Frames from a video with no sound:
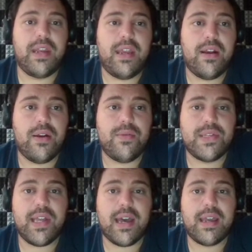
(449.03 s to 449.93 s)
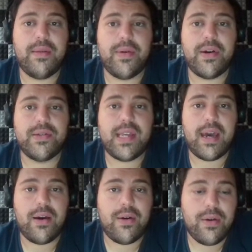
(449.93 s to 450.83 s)
here was talking about
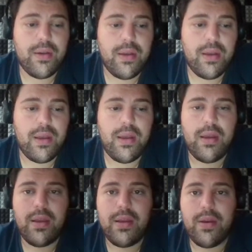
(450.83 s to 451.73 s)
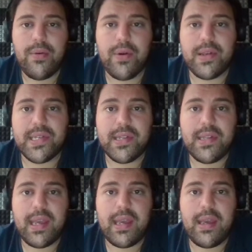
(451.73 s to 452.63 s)
how, where is it?
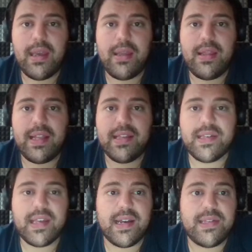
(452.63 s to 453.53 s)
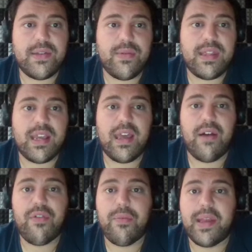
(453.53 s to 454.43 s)
They discussed with the
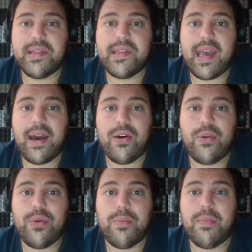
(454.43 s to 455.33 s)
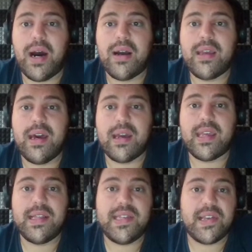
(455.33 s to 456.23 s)
government how manga
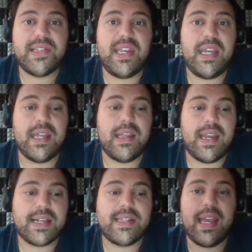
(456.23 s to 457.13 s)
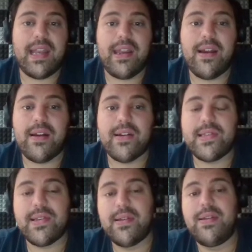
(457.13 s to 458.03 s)
can succeed in the next 10
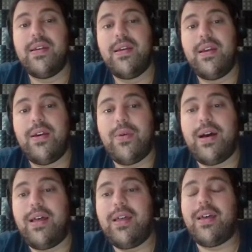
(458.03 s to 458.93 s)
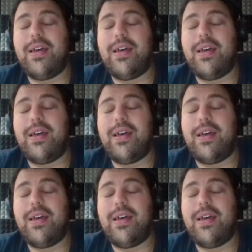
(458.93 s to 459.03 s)
years. Well,